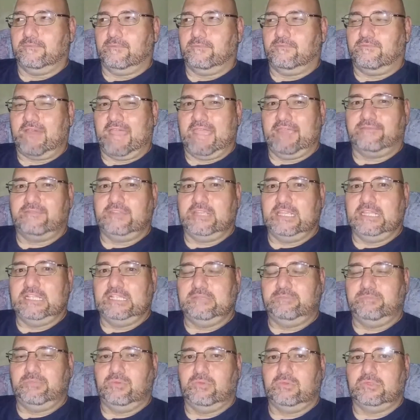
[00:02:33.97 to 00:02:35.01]
5
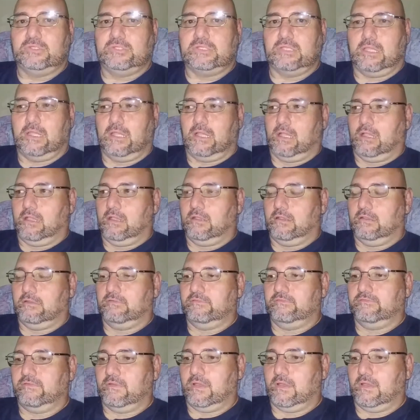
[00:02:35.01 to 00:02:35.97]
teaspoons of